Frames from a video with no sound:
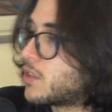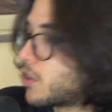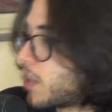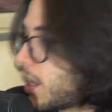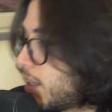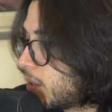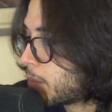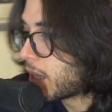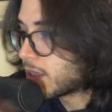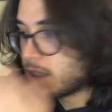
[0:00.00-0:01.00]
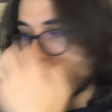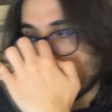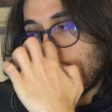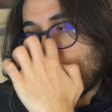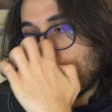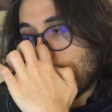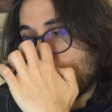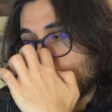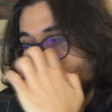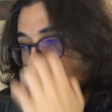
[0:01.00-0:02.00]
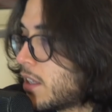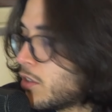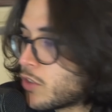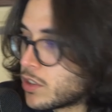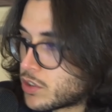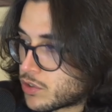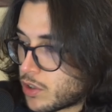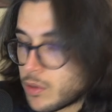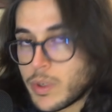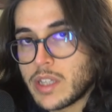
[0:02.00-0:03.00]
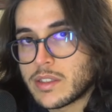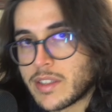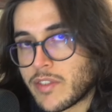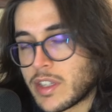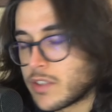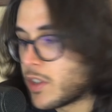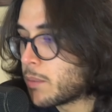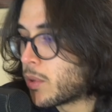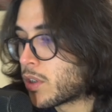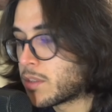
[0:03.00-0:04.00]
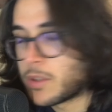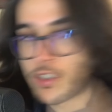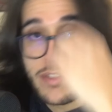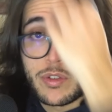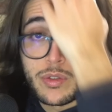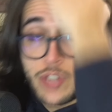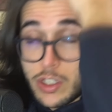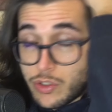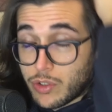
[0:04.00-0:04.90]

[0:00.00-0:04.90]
not gonna hit the plastic. And then you've got the scroll wheel, something that is very important, especially if you change